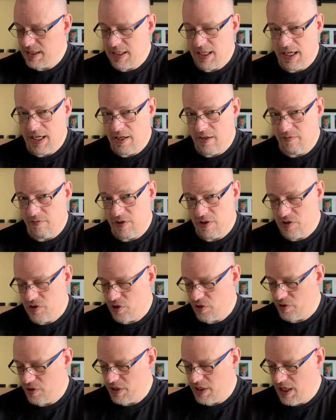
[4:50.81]
Erebus
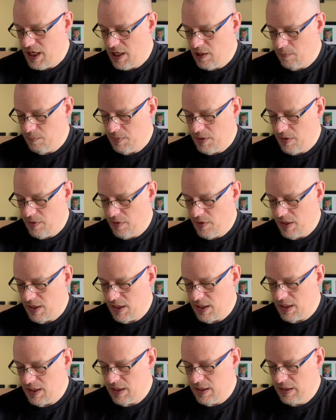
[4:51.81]
couldn't help
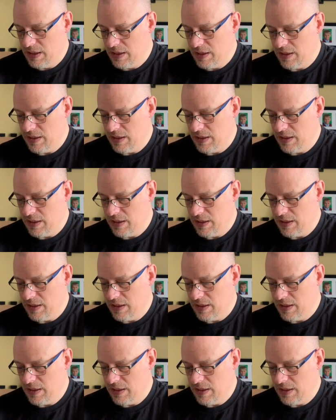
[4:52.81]
thinking,